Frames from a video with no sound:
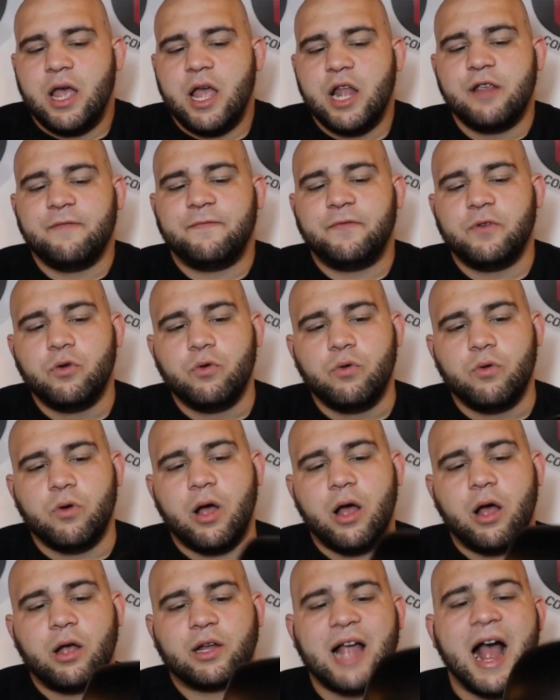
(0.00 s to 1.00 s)
And if you
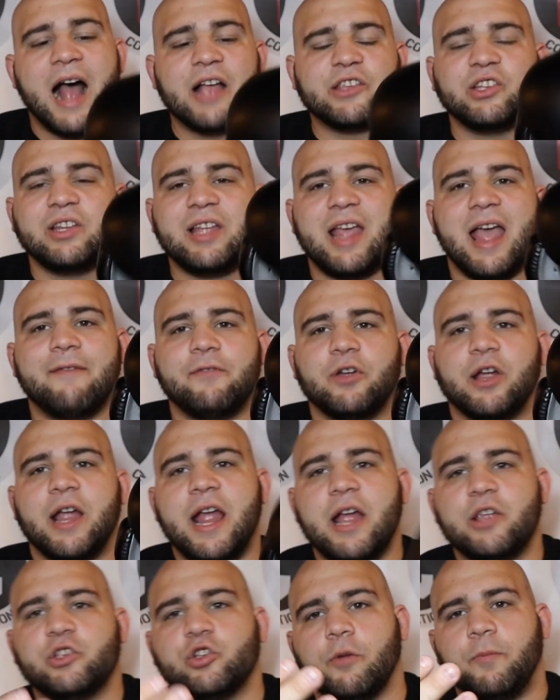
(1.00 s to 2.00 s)
constantly have your
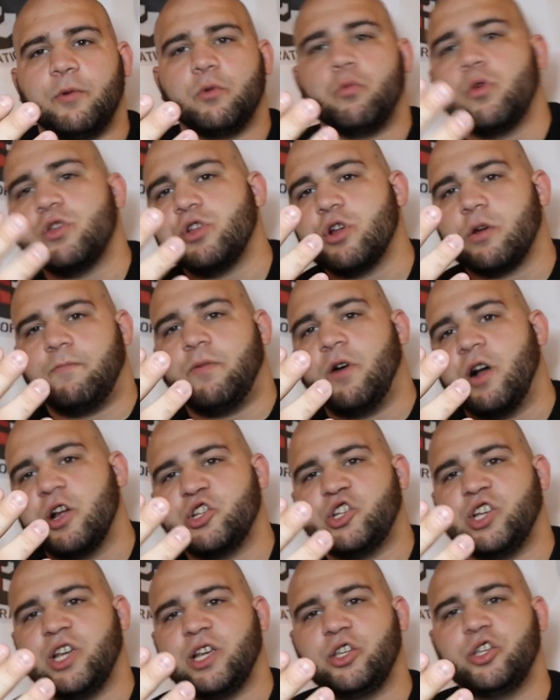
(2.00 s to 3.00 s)
hands open when you're
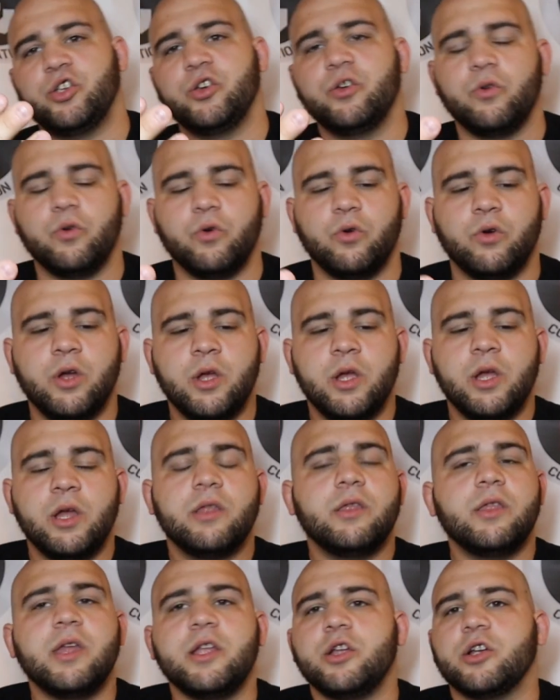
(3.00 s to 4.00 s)
punching too,
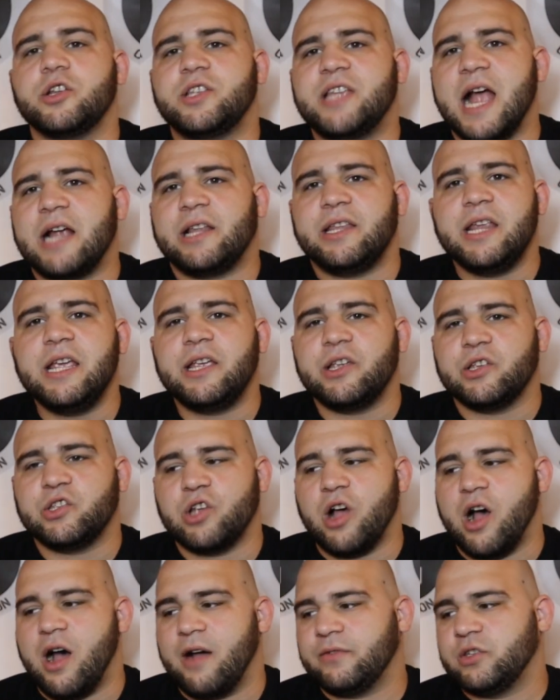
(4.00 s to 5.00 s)
then your technique
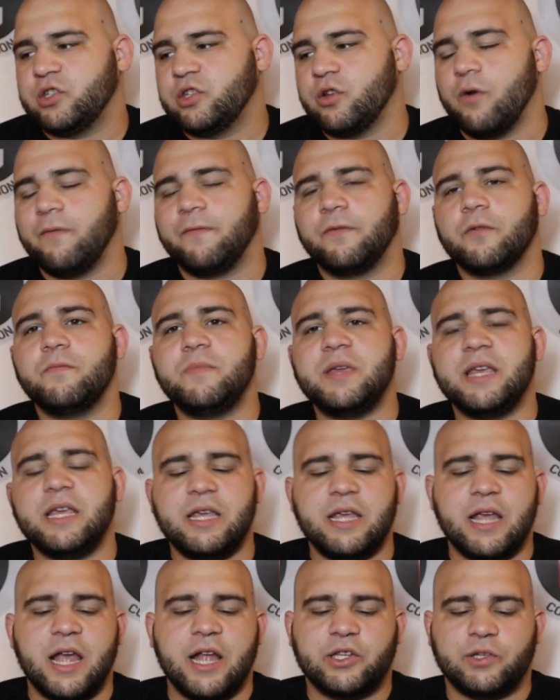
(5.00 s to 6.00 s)
is off. So for
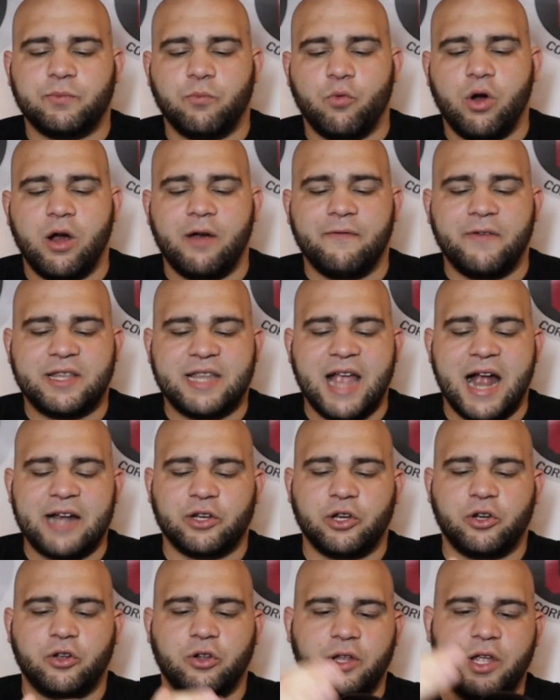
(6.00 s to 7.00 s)
me, it's more of a
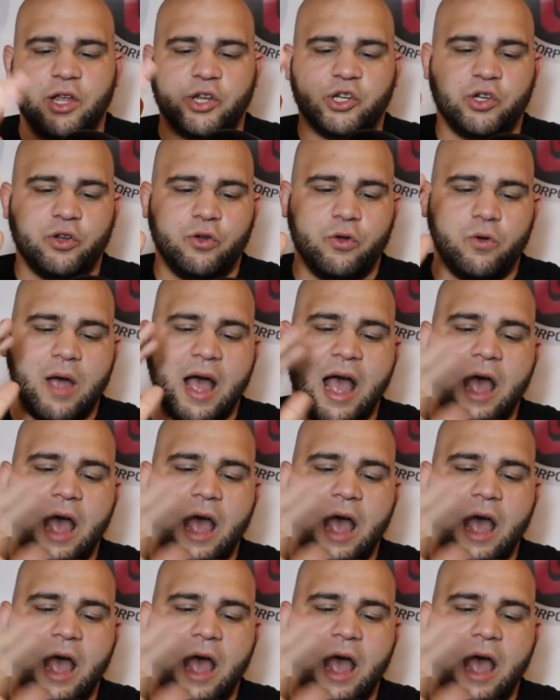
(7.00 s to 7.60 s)
technical issue.